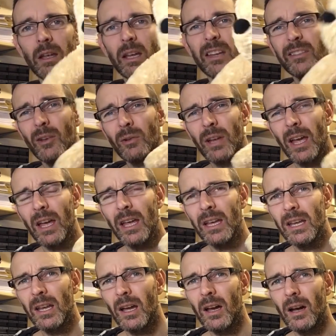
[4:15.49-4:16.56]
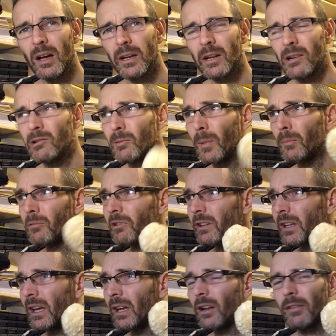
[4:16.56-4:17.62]
He's okay. I can't remember
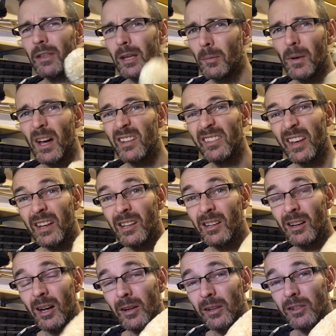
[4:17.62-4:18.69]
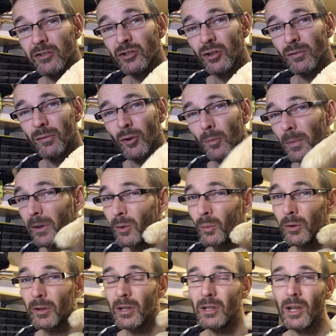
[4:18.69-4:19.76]
again. I think about a tenner I'm going to shoot for, but there
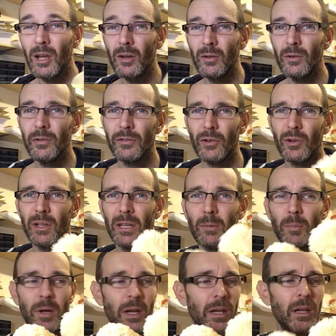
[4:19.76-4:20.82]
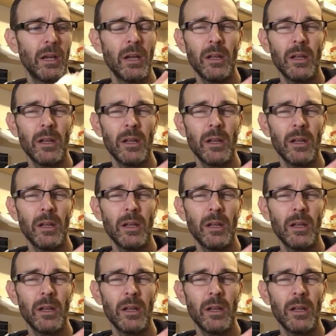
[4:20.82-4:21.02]
was loads on eBay.